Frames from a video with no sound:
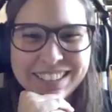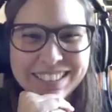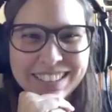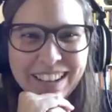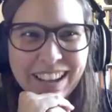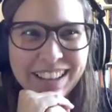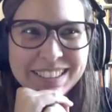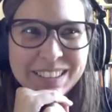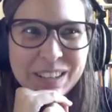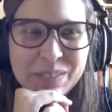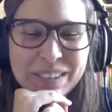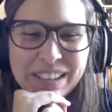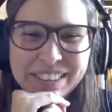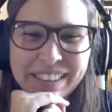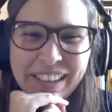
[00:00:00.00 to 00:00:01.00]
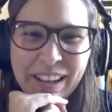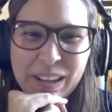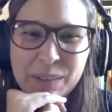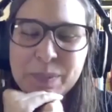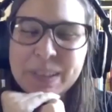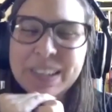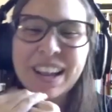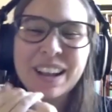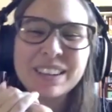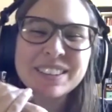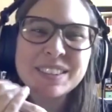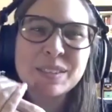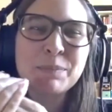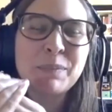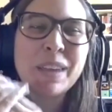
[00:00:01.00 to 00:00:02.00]
start asking about that. But yeah,
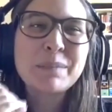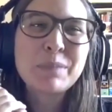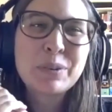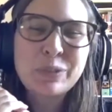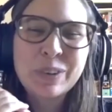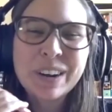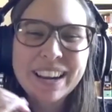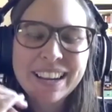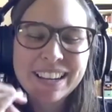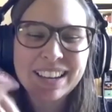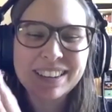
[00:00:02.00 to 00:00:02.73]
just like before I